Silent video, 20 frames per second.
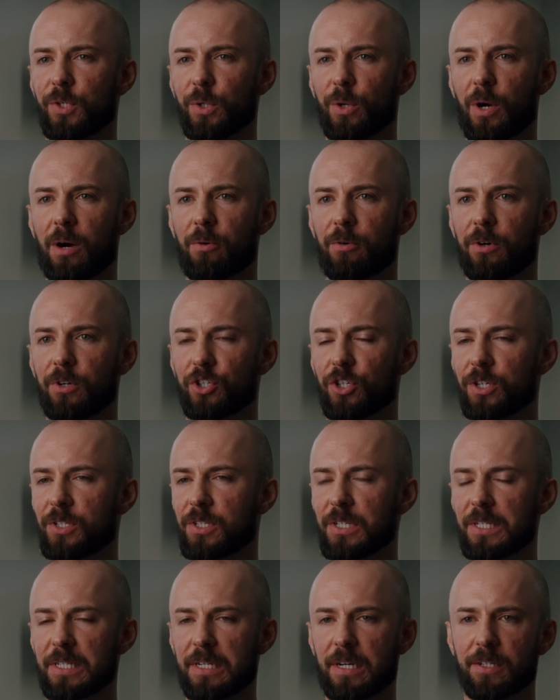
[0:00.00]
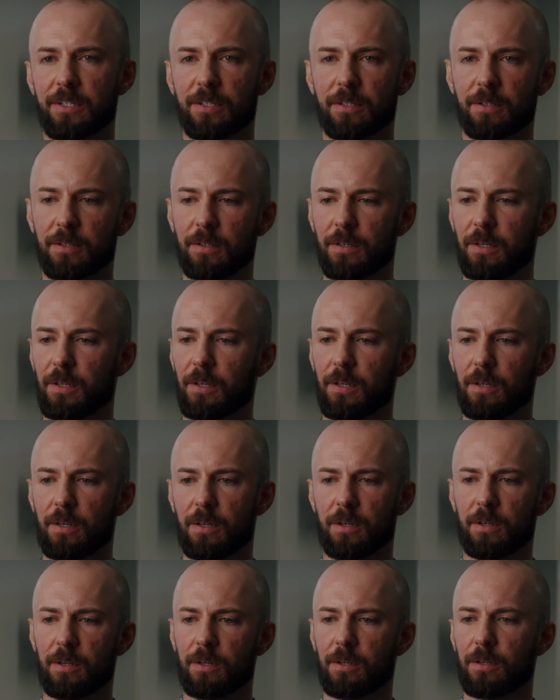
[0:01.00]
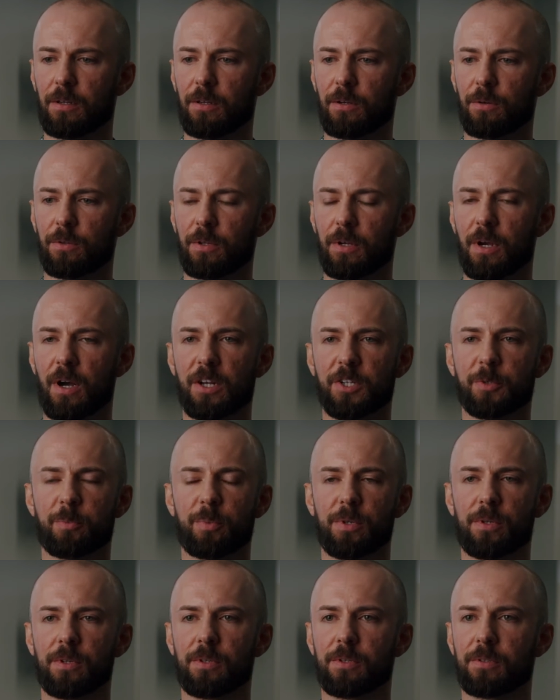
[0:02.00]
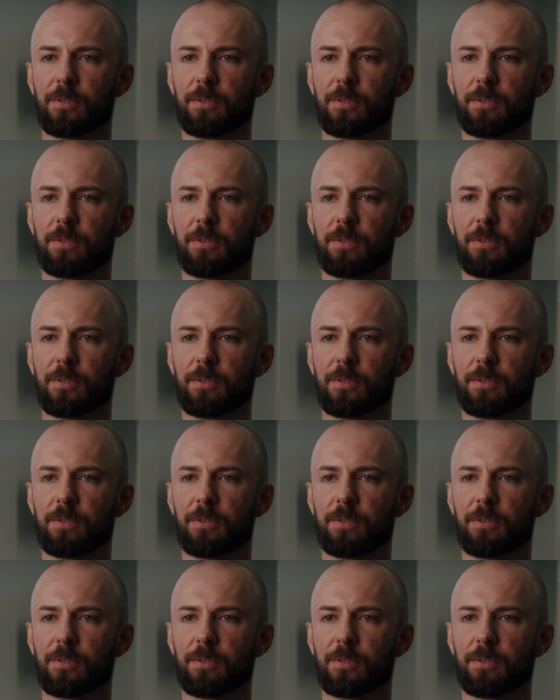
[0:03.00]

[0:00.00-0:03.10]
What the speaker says: 2 hours just discussing, you know, the gospel.